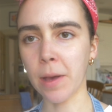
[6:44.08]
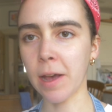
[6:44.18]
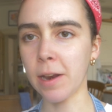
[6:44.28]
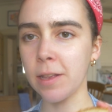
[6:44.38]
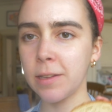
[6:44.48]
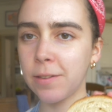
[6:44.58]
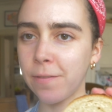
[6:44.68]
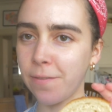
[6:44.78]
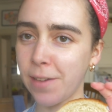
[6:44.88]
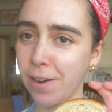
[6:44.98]
and it's
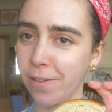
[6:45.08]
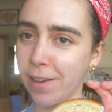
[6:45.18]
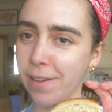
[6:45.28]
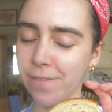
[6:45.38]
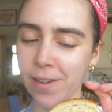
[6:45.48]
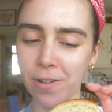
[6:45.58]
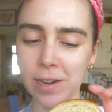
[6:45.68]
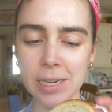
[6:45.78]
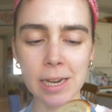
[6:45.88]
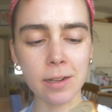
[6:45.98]
very,
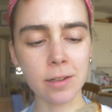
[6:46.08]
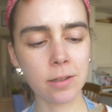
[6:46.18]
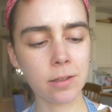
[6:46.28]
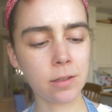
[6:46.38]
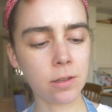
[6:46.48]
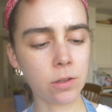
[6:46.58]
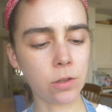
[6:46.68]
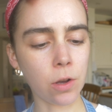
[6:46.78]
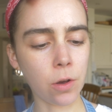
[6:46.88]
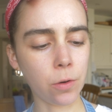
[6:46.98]
very dense,
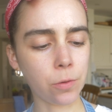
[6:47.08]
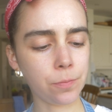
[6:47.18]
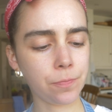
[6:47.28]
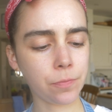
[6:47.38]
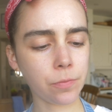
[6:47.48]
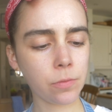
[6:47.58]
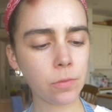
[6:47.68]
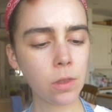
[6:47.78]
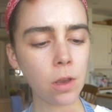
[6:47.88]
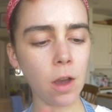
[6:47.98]
so
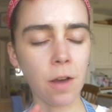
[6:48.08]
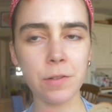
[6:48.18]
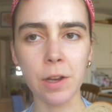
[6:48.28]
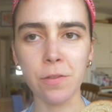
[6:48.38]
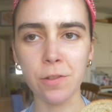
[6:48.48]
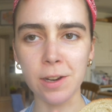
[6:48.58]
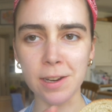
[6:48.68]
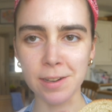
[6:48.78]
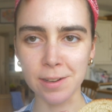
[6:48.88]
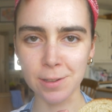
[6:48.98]
I've
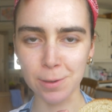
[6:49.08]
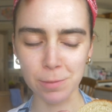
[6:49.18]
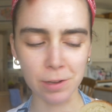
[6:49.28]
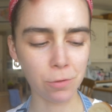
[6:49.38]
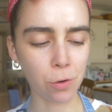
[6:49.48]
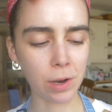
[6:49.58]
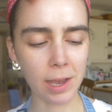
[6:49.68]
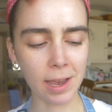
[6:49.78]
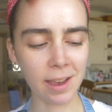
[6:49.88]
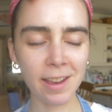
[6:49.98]
definitely done something wrong
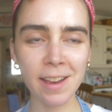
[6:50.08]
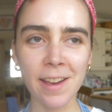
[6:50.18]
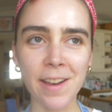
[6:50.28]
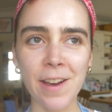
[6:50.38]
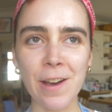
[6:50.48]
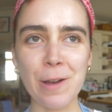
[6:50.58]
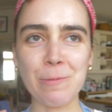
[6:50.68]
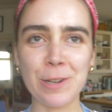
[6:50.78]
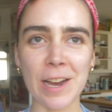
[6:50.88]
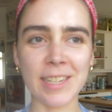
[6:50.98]
here.
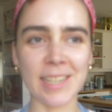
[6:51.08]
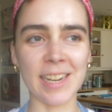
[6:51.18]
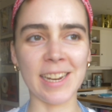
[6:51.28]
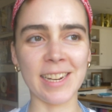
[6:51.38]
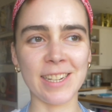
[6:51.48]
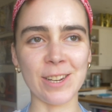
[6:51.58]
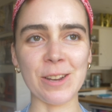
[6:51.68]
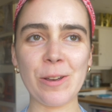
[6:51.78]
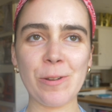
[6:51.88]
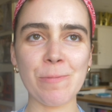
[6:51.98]
I'm chatting
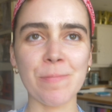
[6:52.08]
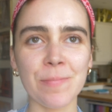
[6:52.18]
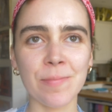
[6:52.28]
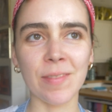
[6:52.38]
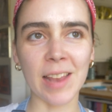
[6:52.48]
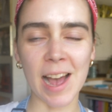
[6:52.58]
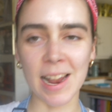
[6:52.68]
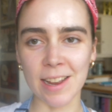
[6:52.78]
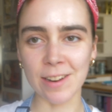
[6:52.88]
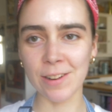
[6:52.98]
to
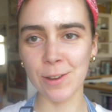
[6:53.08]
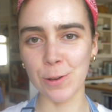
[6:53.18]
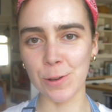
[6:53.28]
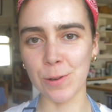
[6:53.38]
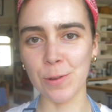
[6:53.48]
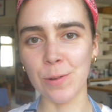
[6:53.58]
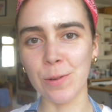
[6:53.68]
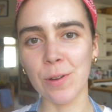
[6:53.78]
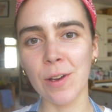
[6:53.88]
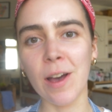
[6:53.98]
Alan, who
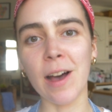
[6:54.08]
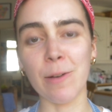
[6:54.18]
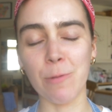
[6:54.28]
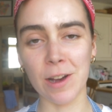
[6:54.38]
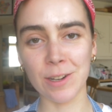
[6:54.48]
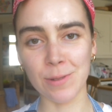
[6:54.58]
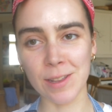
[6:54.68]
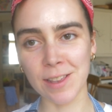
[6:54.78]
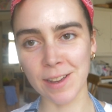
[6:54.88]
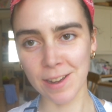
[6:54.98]
I worked
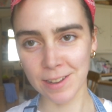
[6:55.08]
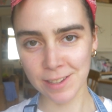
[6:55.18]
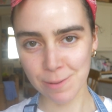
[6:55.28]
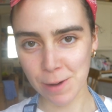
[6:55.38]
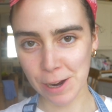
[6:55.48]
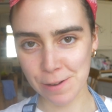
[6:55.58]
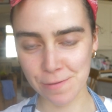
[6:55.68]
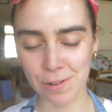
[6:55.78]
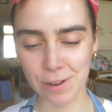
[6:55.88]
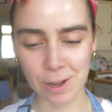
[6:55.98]
with at Ursa Minor
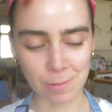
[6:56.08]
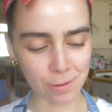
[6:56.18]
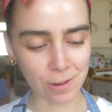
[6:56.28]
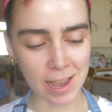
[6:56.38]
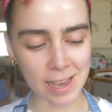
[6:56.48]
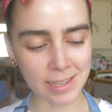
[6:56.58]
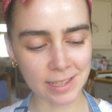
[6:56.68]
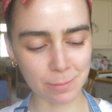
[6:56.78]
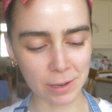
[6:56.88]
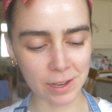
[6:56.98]
for a couple
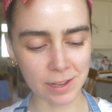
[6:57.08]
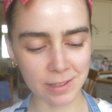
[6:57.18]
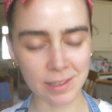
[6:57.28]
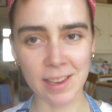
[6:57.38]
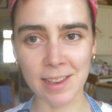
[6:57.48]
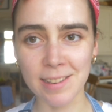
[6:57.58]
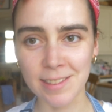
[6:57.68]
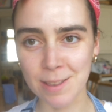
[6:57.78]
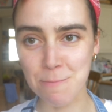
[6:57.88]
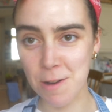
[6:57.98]
days because he
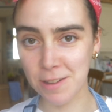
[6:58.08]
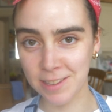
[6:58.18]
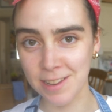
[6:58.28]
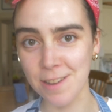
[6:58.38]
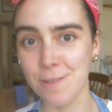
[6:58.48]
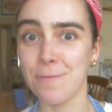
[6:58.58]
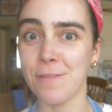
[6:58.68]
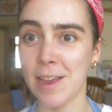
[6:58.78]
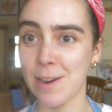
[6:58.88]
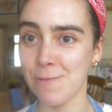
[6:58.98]
is the master of
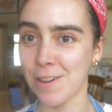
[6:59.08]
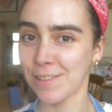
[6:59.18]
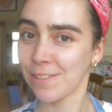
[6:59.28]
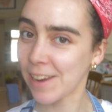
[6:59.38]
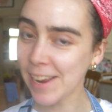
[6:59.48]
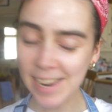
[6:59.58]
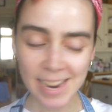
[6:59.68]
viennoiserie